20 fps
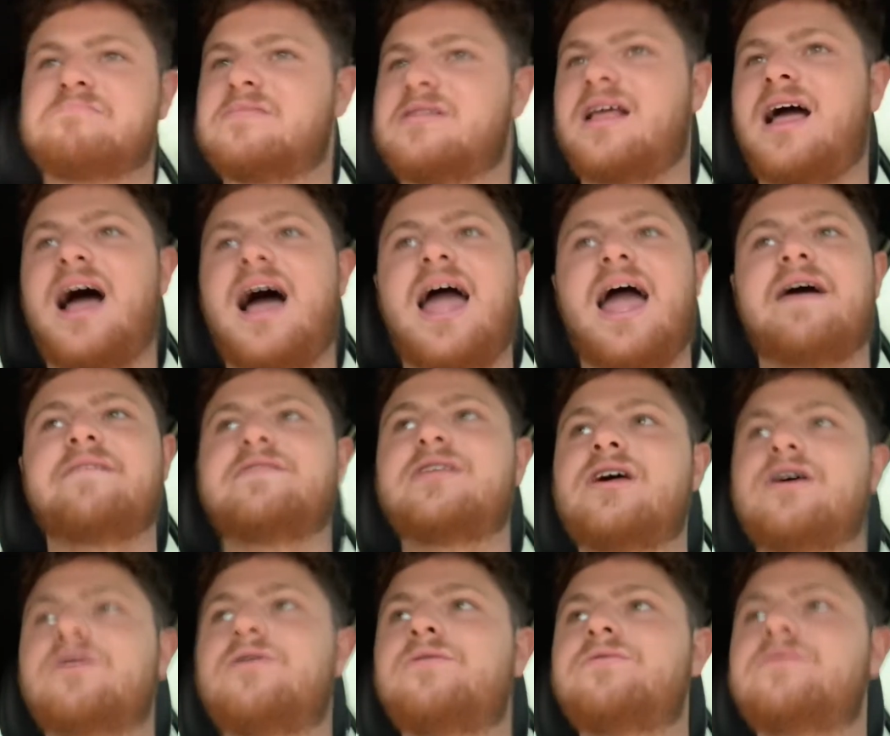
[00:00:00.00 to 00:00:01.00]
I have
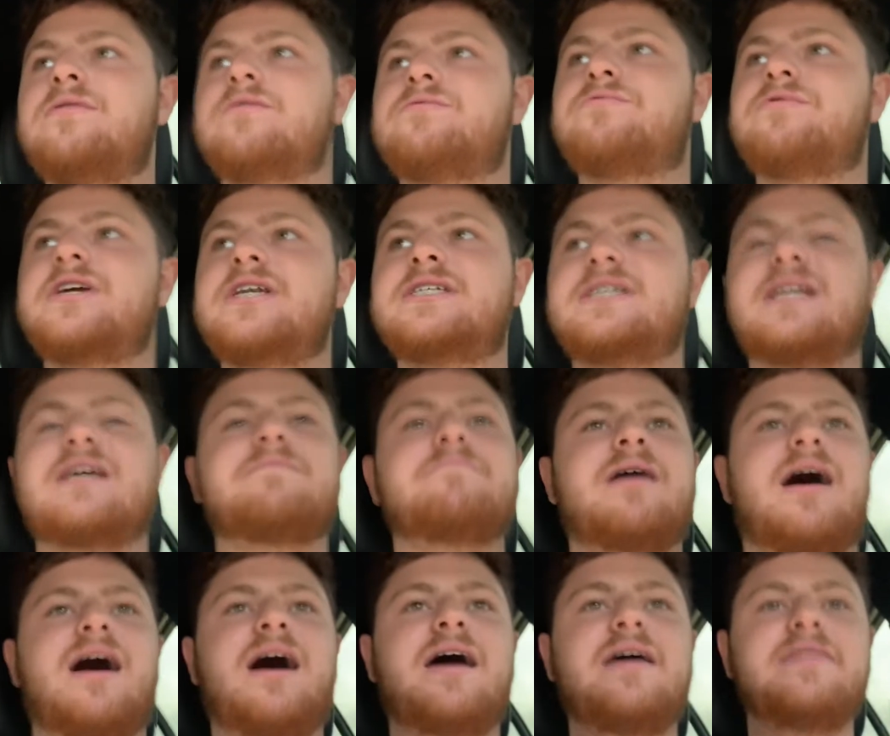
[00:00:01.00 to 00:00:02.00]
no reasoning
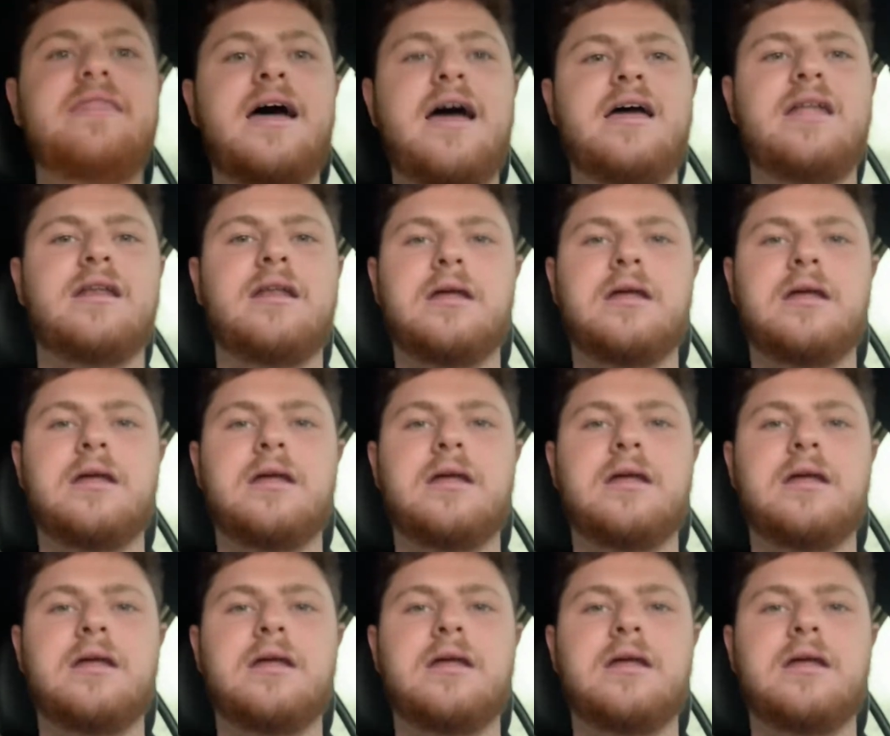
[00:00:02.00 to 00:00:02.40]
behind that,